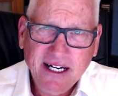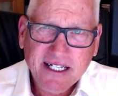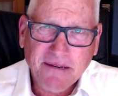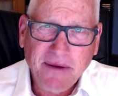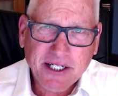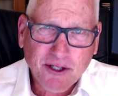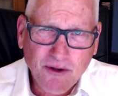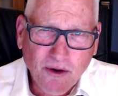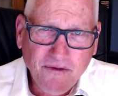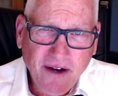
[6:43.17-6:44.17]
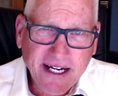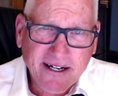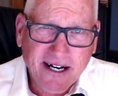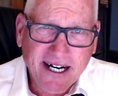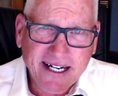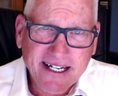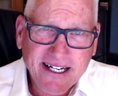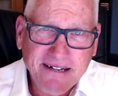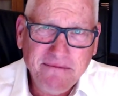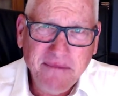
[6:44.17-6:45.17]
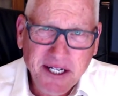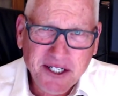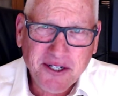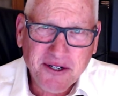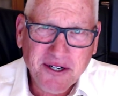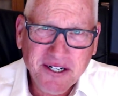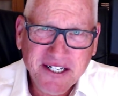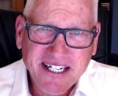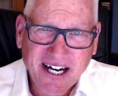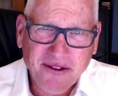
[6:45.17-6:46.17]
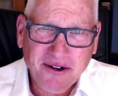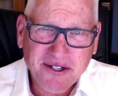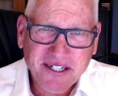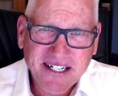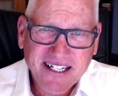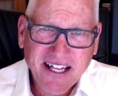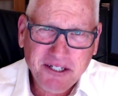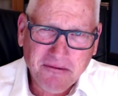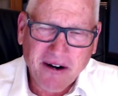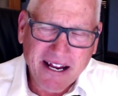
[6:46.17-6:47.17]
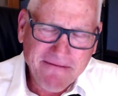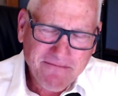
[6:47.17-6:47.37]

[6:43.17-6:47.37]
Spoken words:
to best glorify God and minister to others? Let's pray.